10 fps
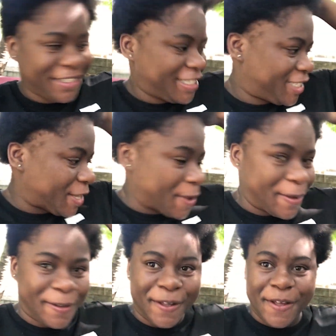So,
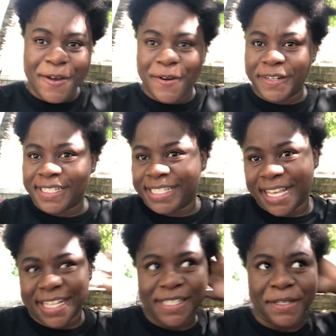I'm gonna
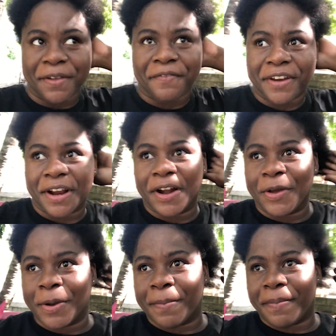stay tuned for the
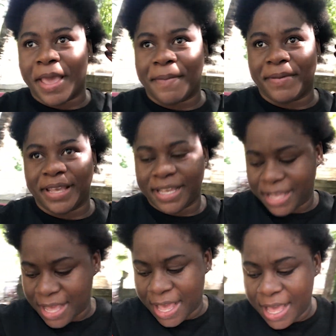glow up, baby.
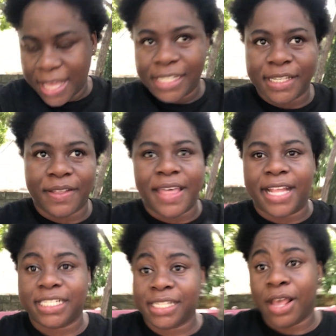So,
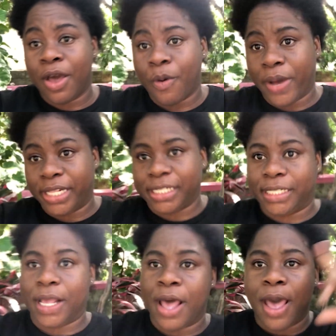that's what's
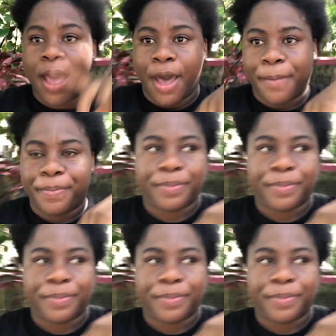up.